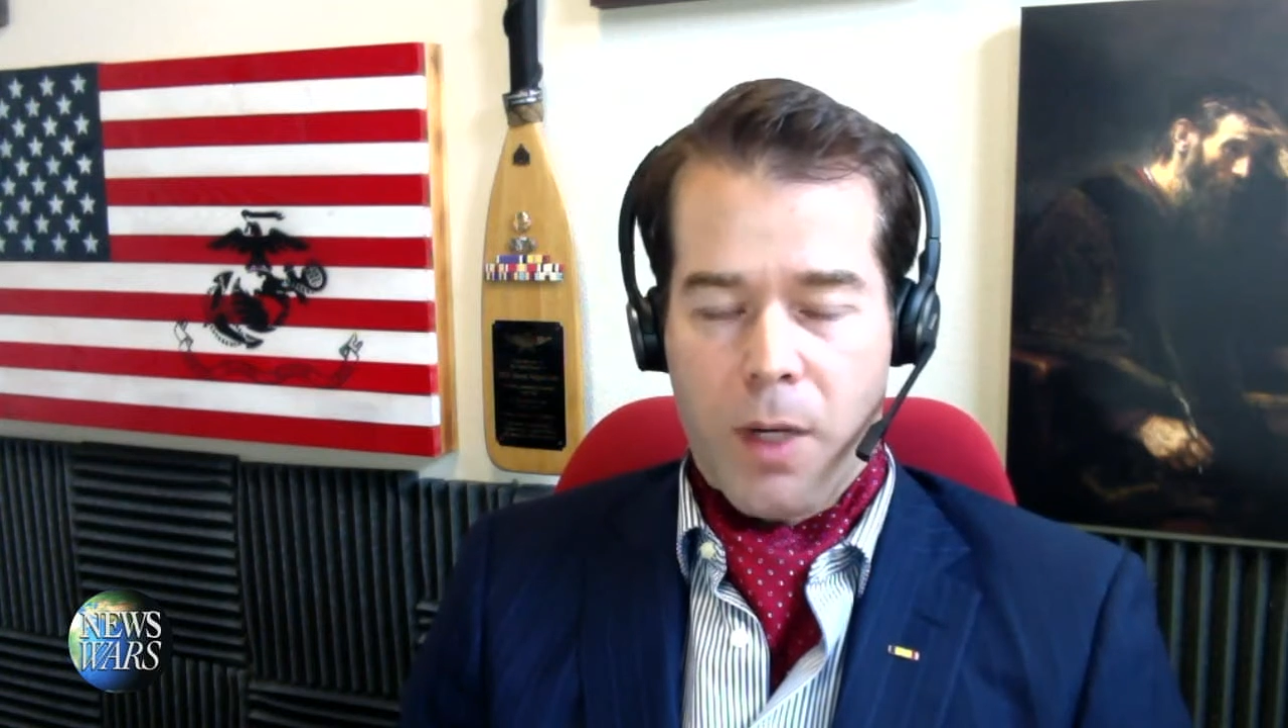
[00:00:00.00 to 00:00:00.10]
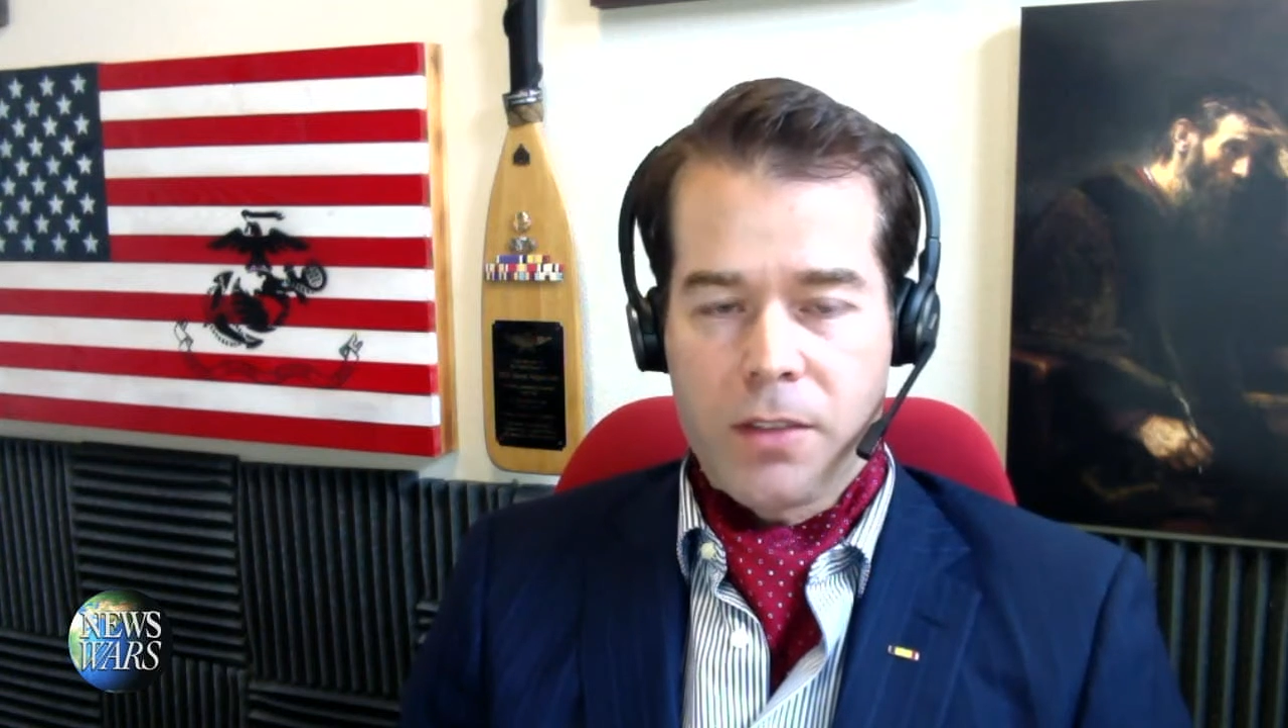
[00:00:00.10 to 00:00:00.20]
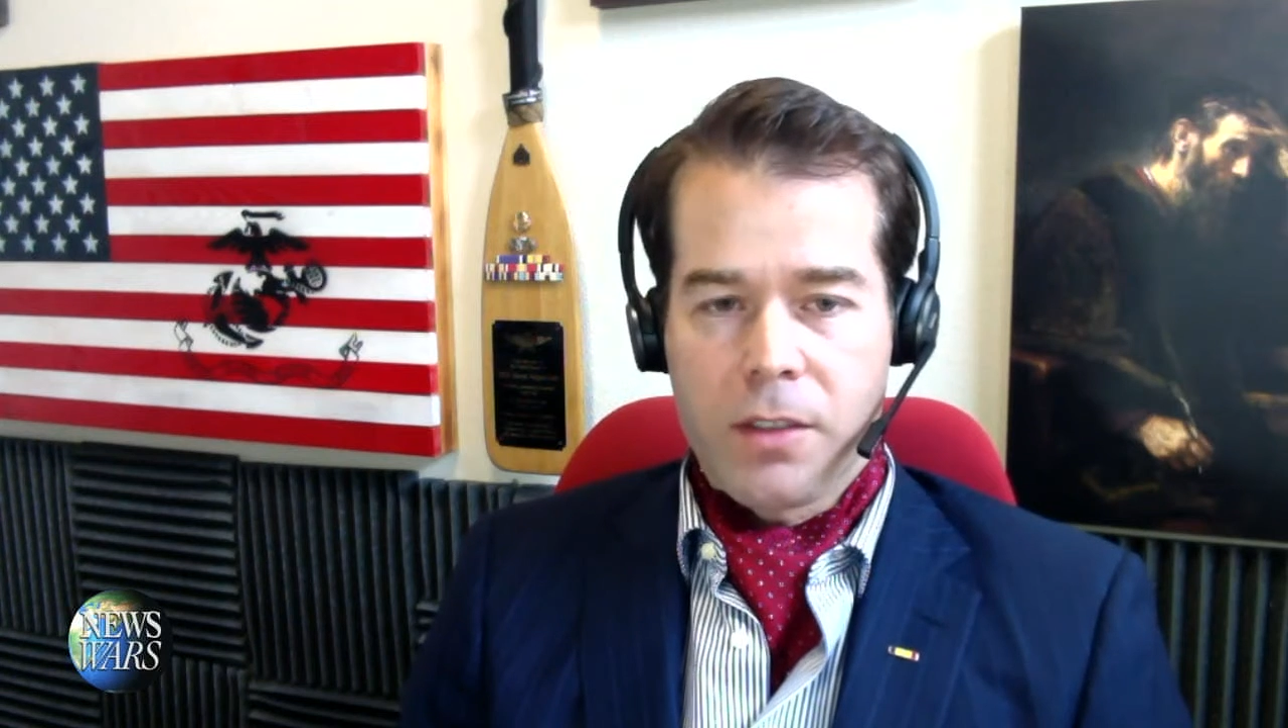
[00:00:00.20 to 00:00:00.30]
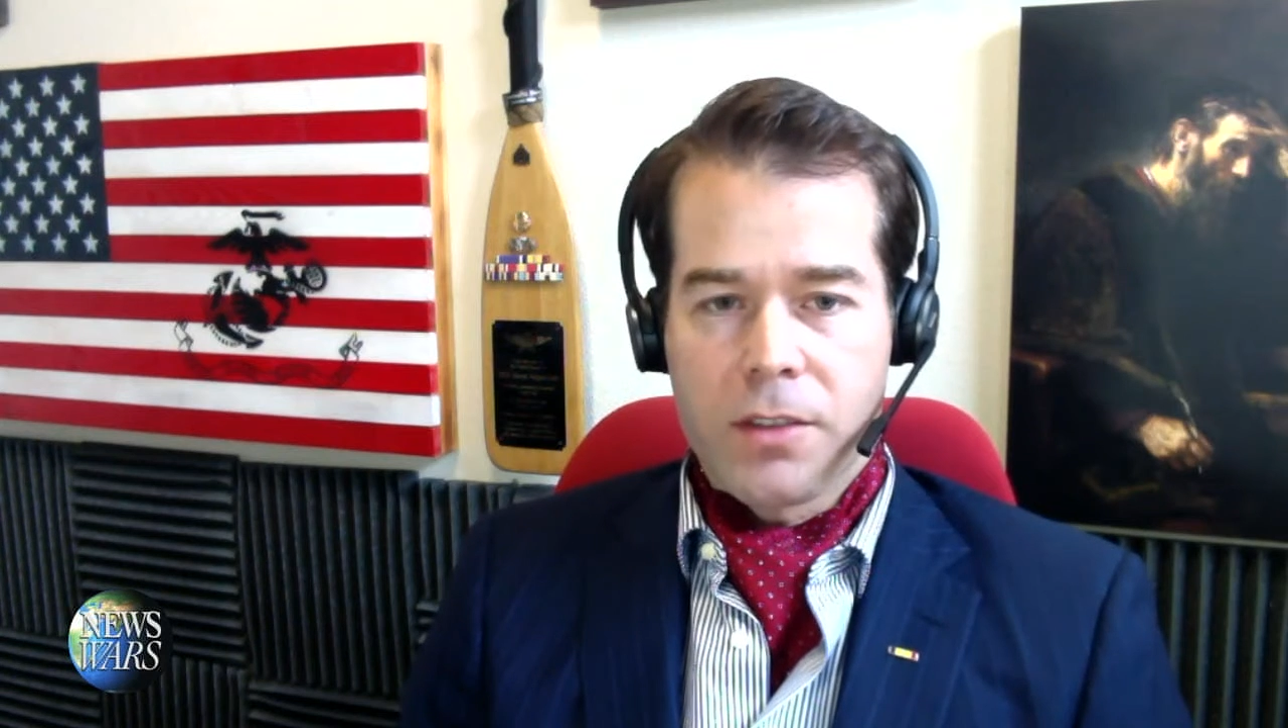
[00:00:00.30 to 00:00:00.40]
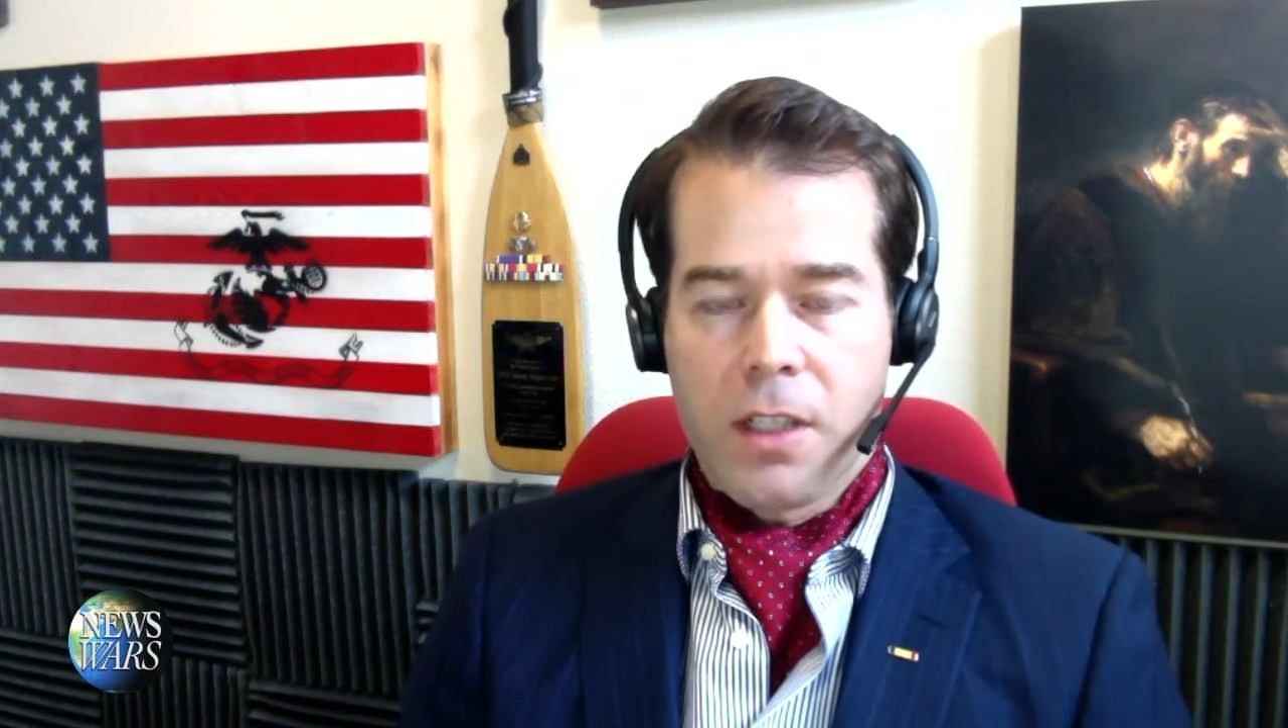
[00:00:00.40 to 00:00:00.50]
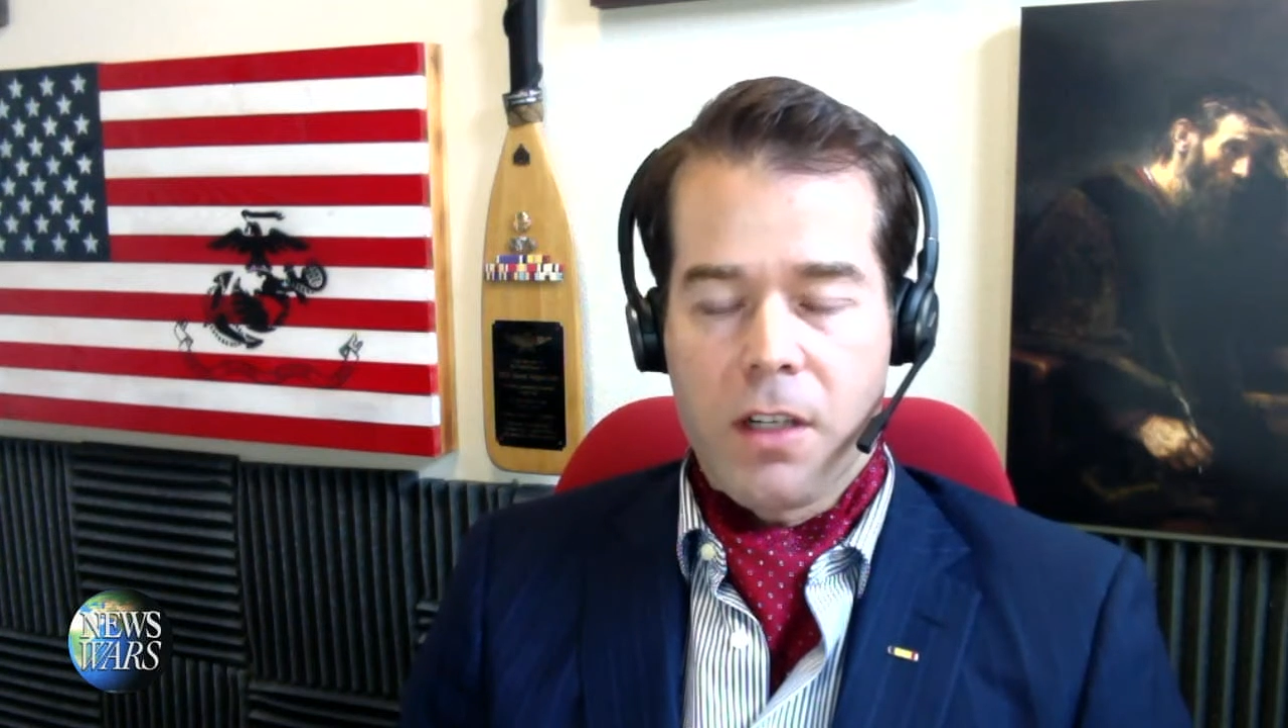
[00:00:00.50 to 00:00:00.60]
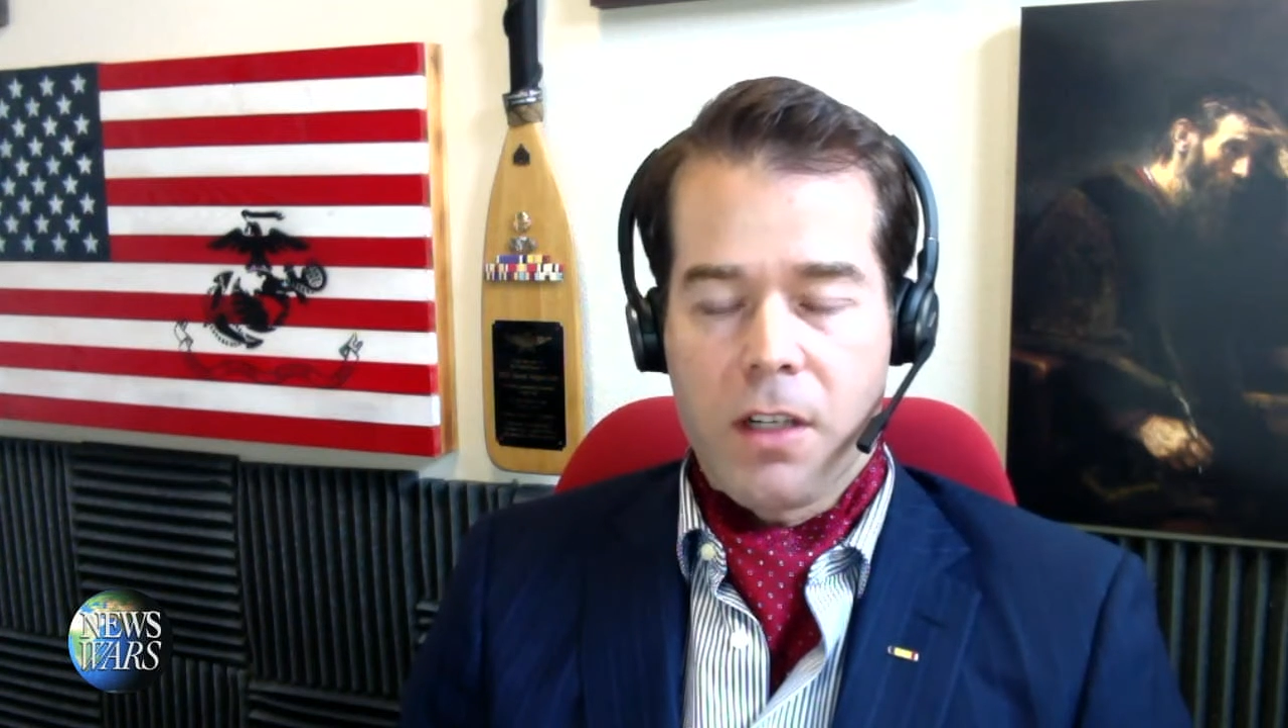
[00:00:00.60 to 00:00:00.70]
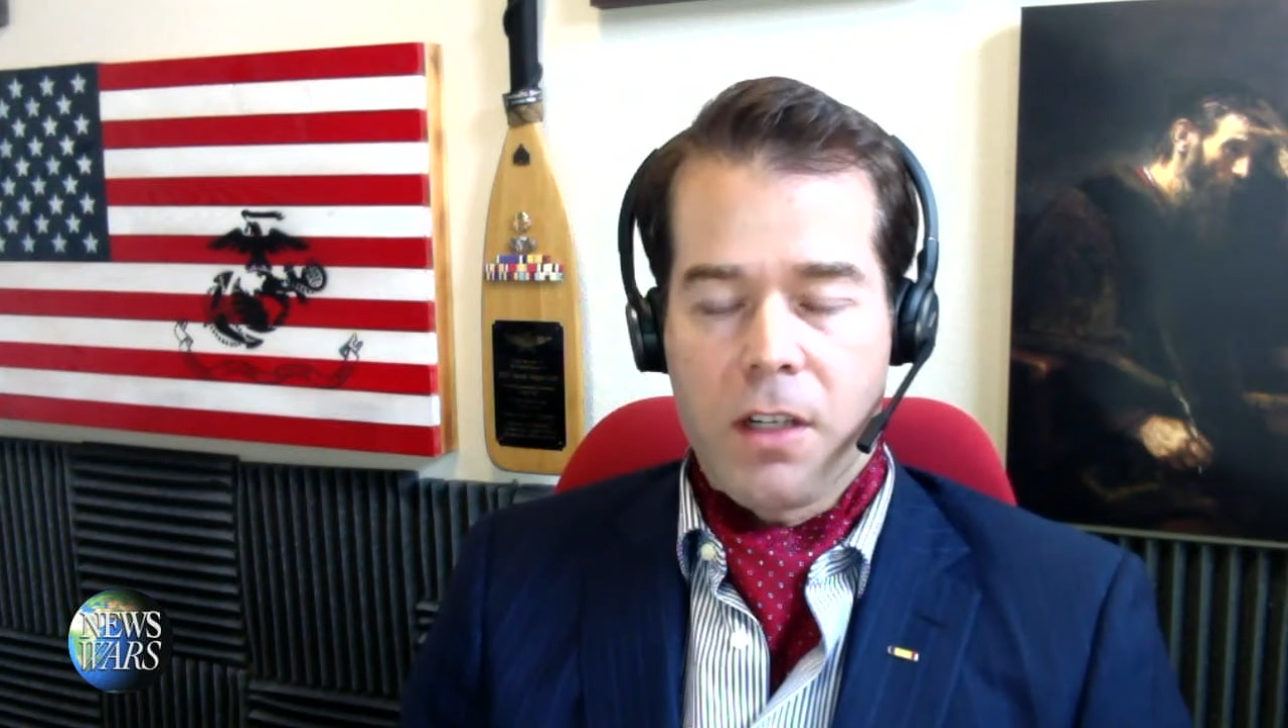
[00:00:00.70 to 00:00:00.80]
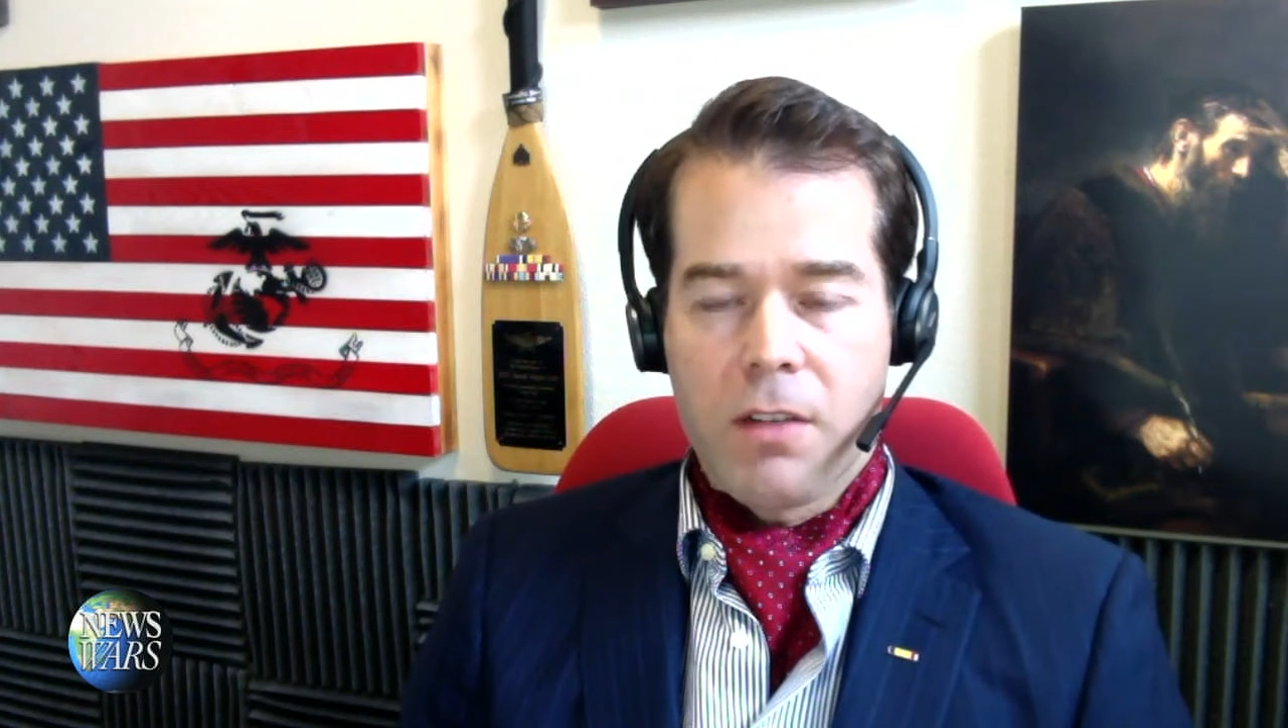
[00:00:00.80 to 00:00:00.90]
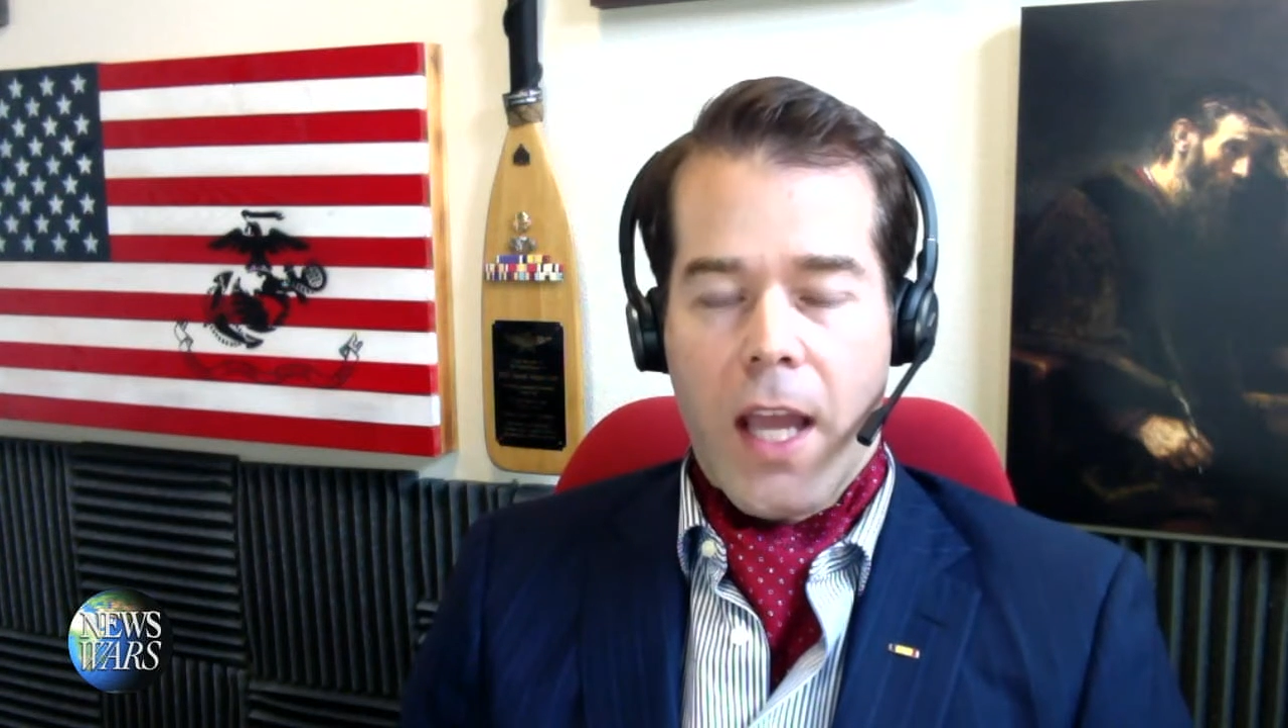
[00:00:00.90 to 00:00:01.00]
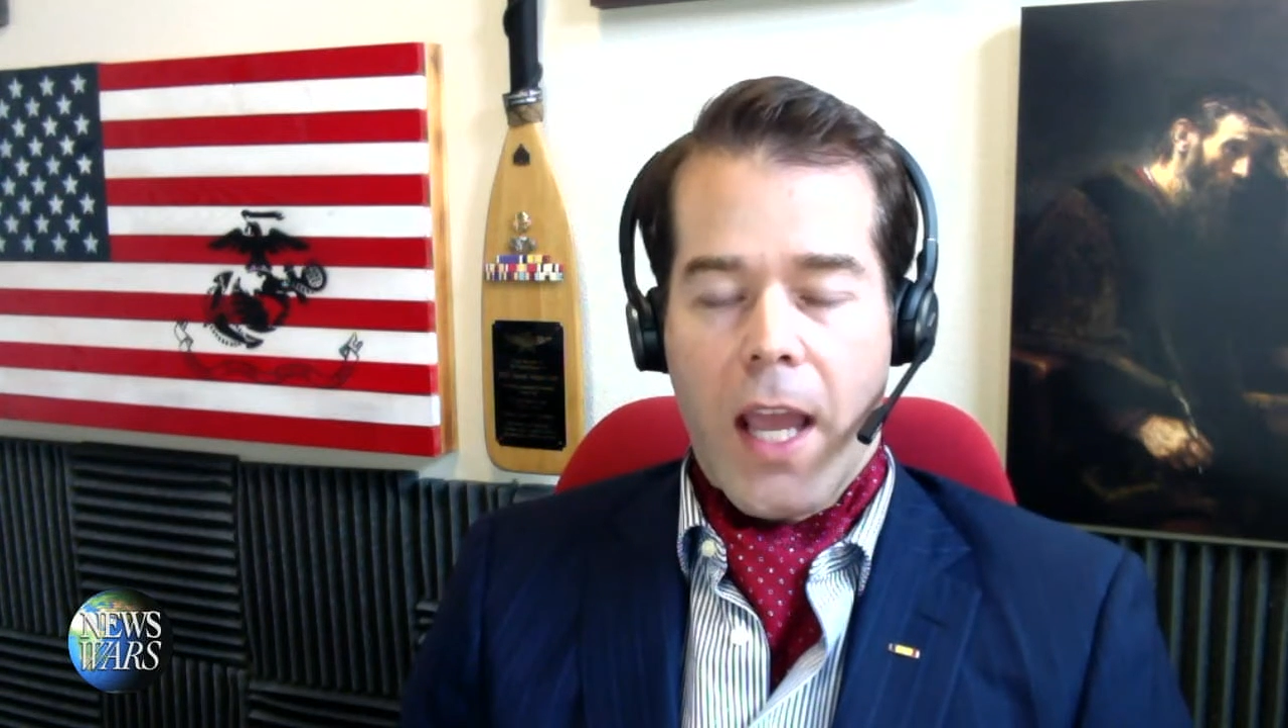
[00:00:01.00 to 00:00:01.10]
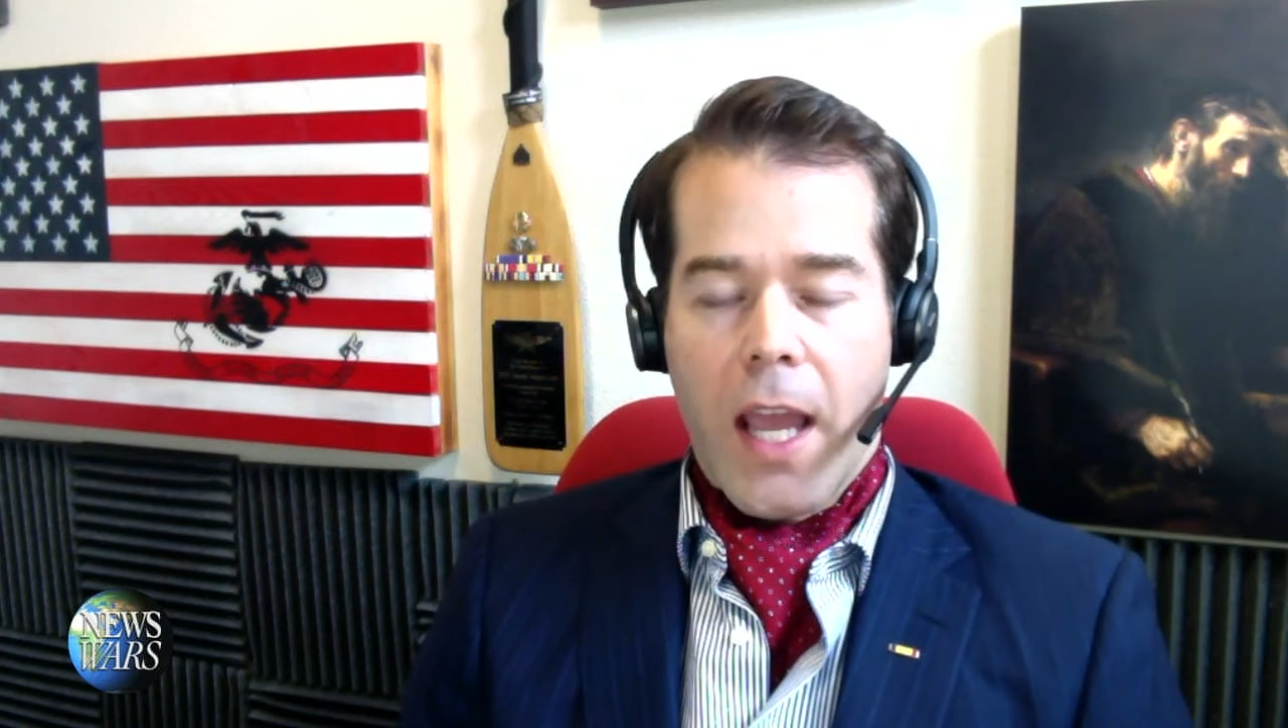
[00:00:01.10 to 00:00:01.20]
express ourselves,